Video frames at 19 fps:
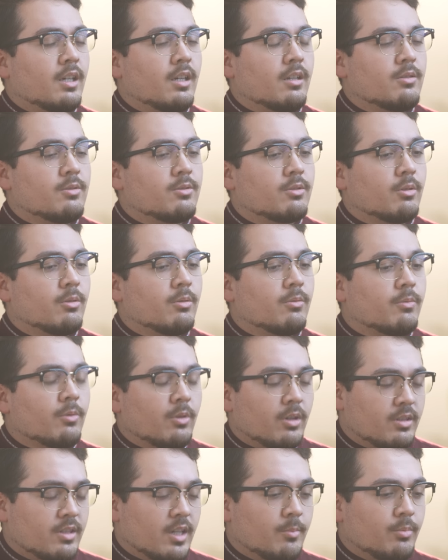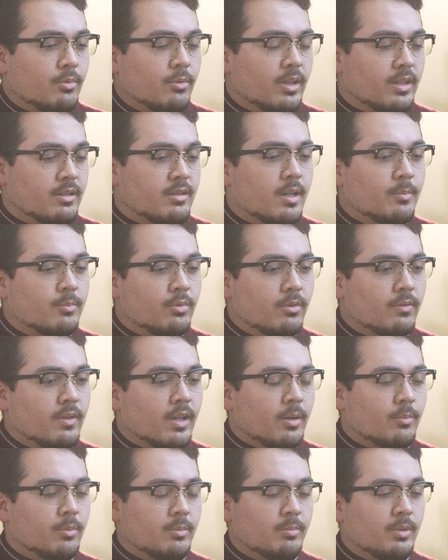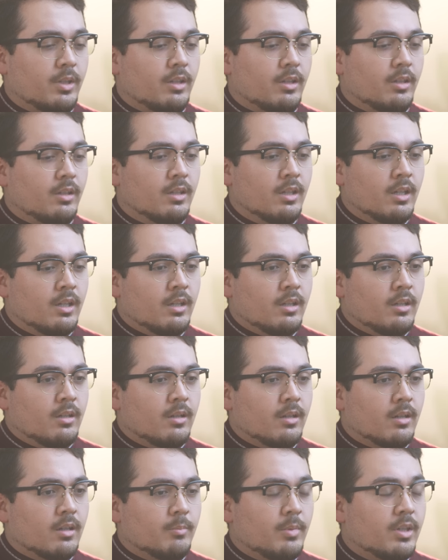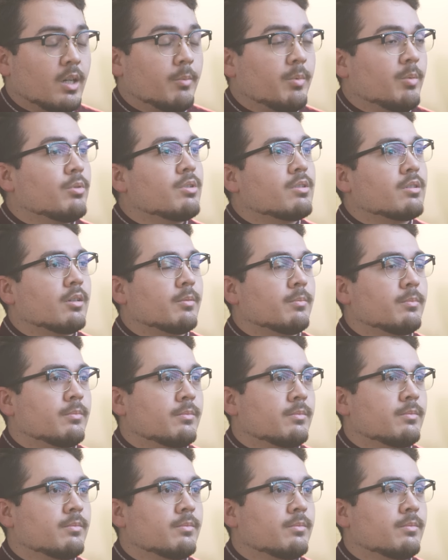And so for example, an example of that would be uh, becoming Muslim.